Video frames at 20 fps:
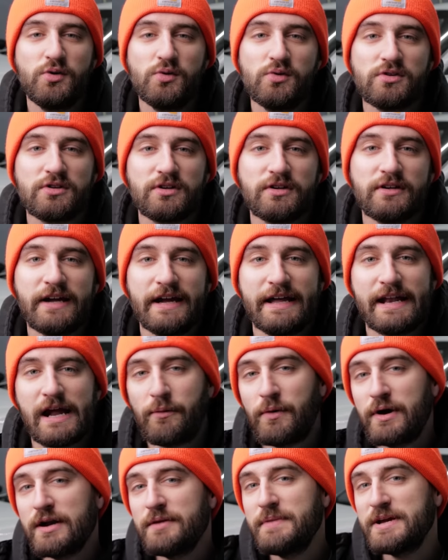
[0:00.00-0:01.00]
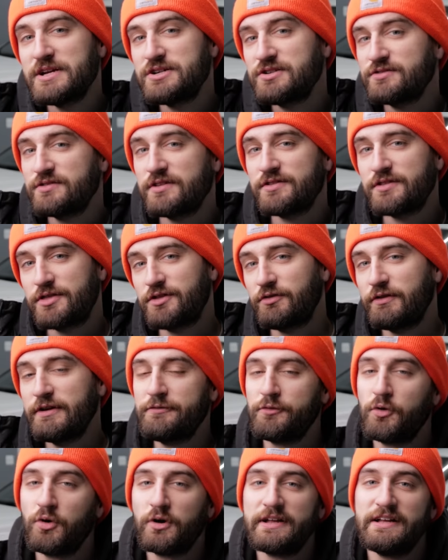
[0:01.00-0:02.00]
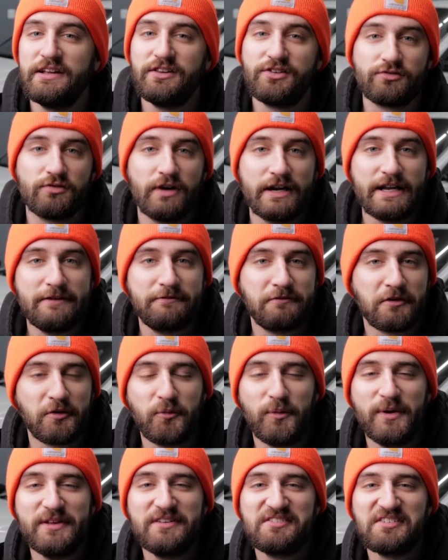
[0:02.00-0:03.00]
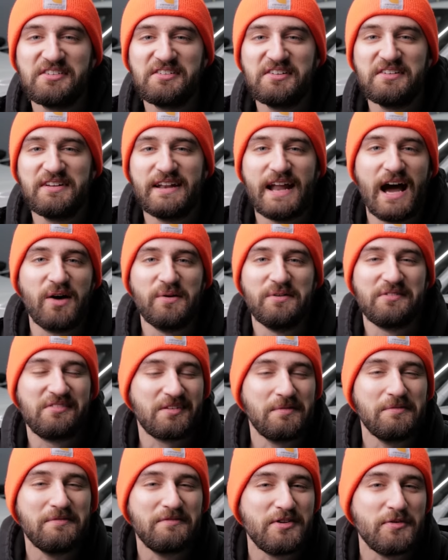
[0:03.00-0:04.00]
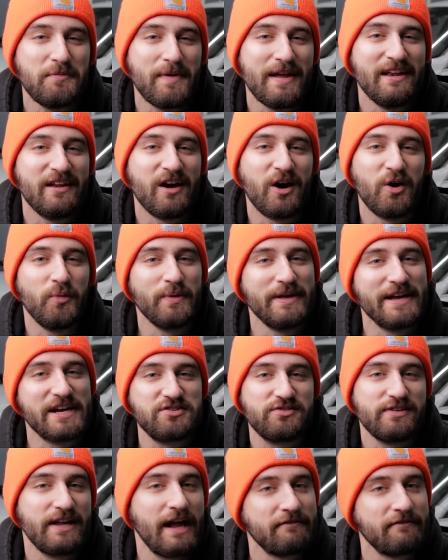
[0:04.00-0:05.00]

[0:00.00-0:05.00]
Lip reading: cooler, and I want to make sure that the 340 is ready for winter. Now, as some of you may know, we actually